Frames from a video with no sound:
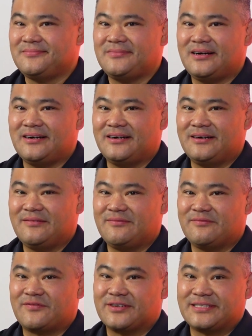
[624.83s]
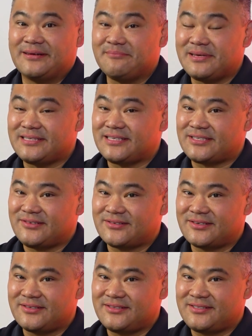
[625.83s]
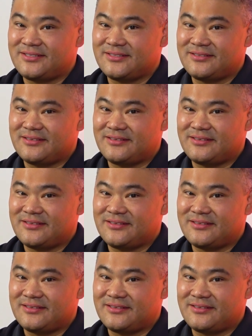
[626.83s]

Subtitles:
for some business owners,